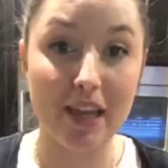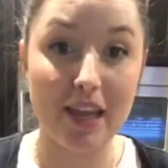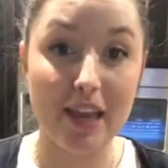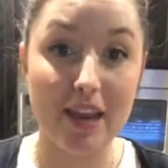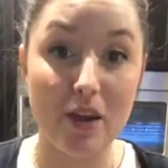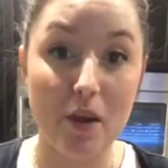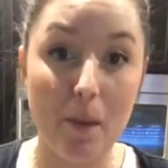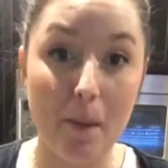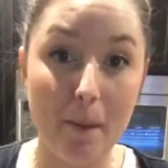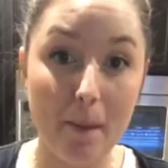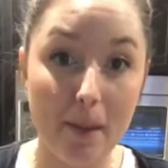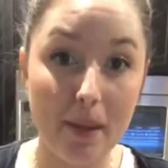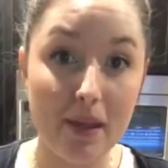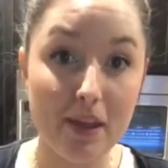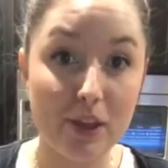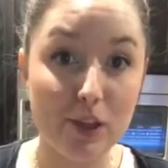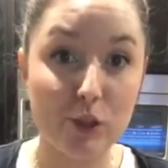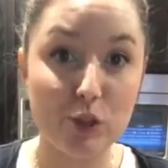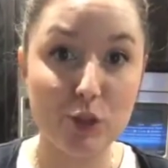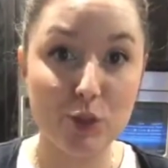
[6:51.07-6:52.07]
Again,
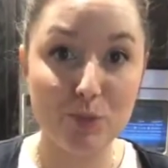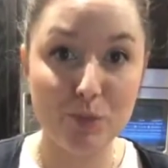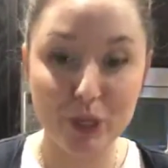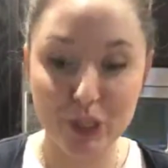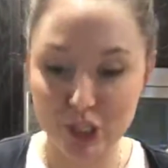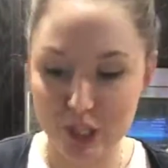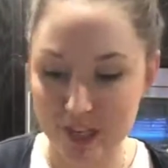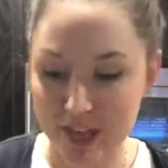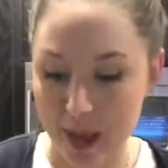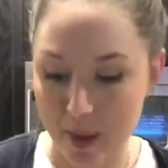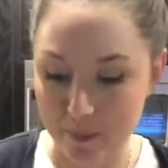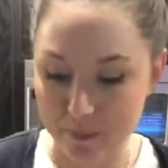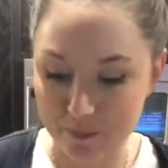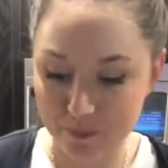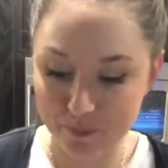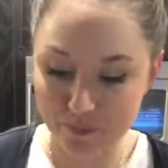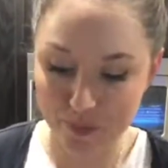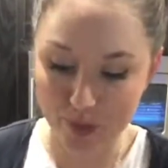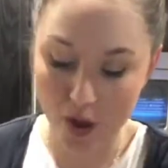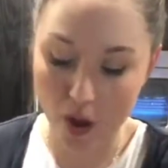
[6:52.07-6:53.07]
just push it down.
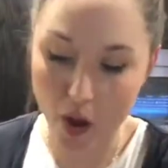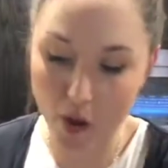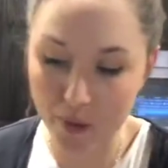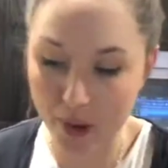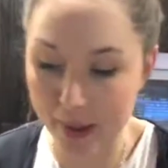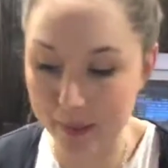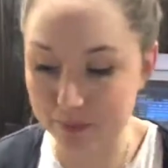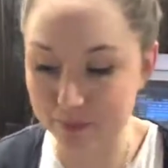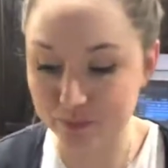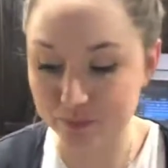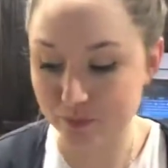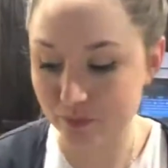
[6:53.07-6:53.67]
All right.